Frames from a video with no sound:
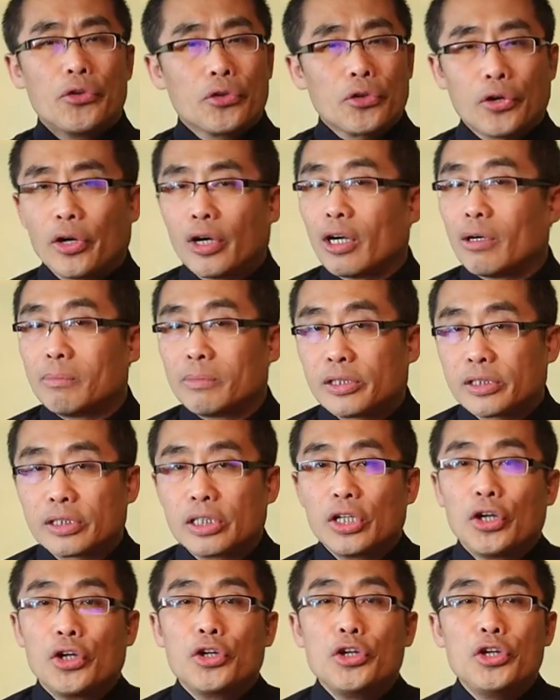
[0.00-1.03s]

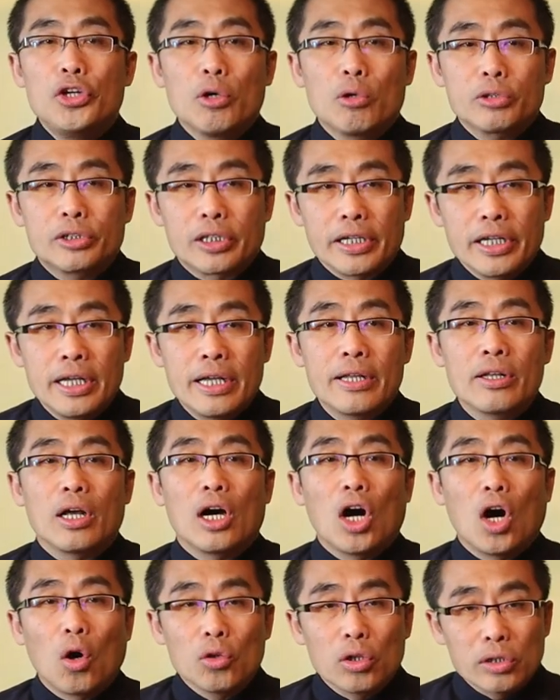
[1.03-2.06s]
Terms used
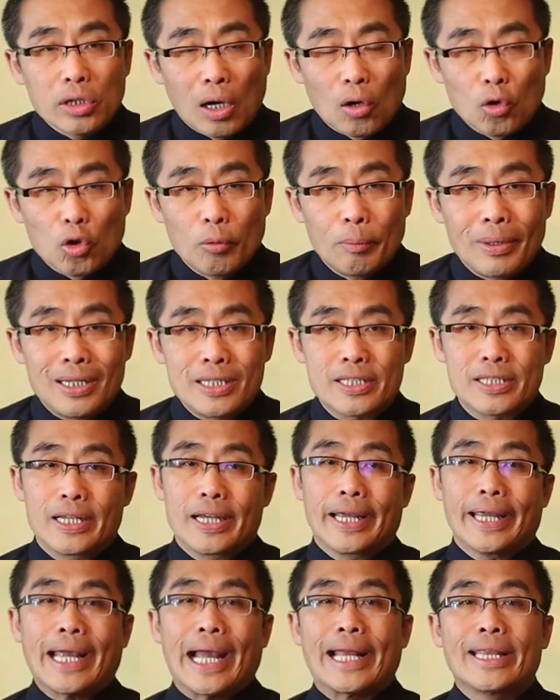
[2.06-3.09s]
in old documents
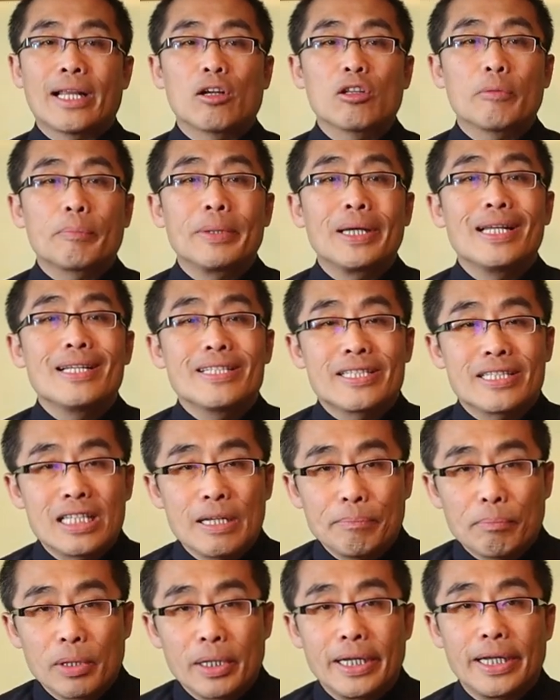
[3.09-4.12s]
cannot be
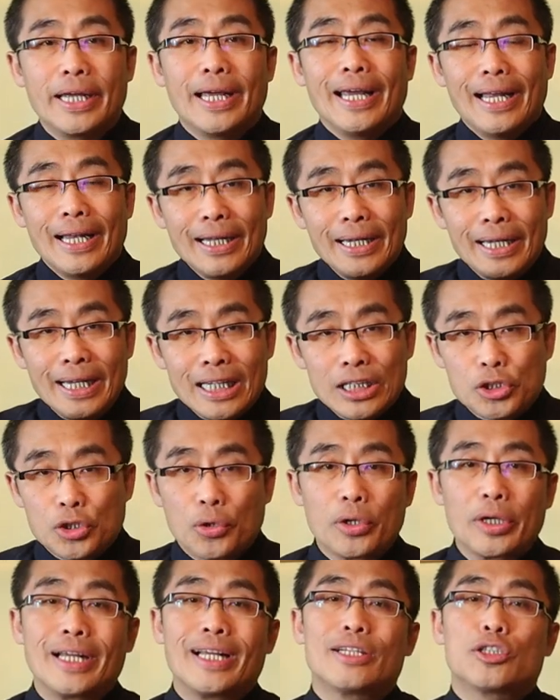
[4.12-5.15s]
simply
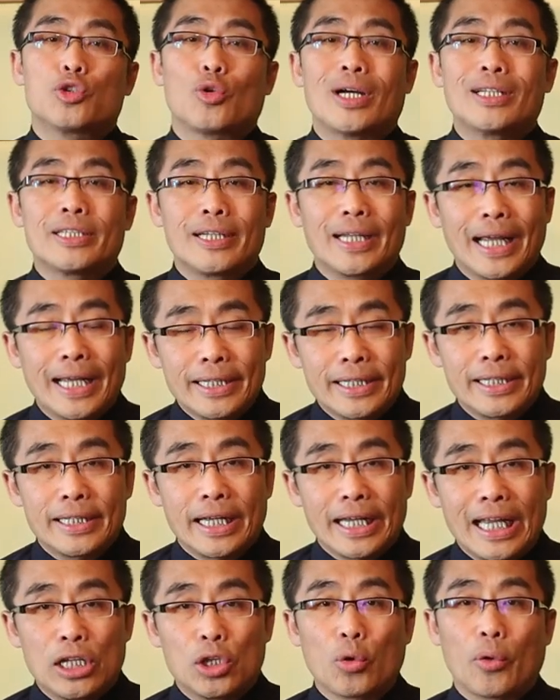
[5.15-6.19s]
literally translated
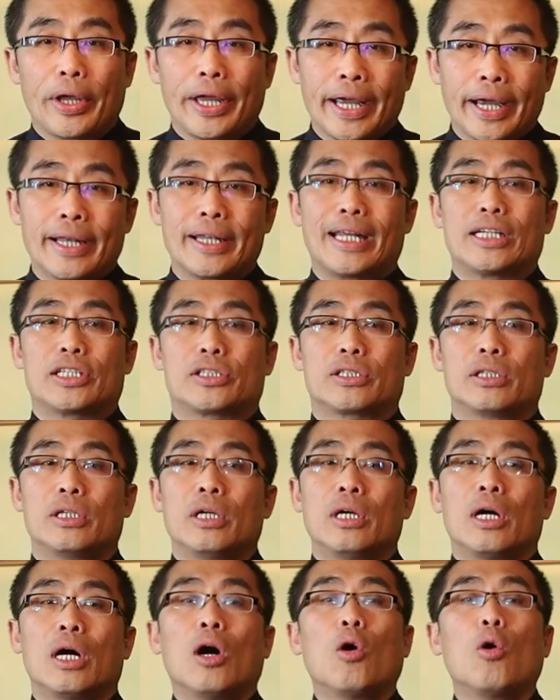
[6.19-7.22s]
into English
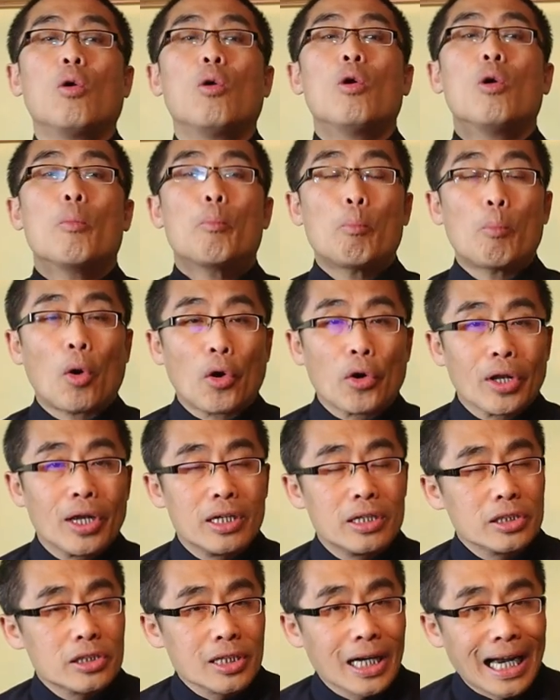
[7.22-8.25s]
or
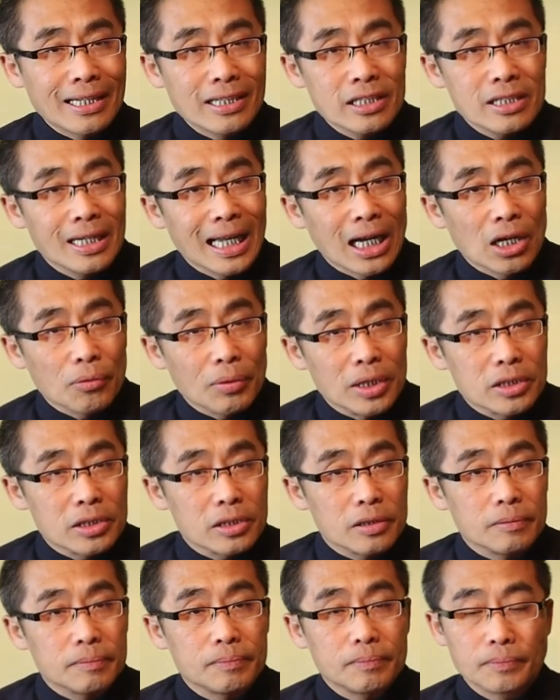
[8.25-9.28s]
modern Chinese
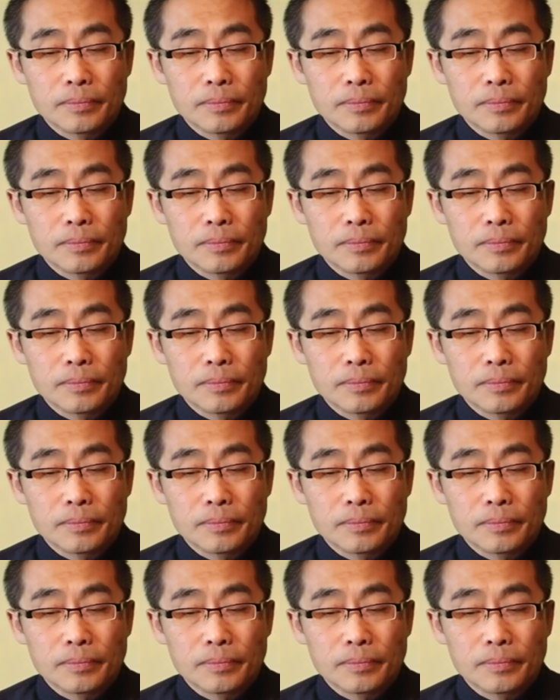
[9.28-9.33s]
language.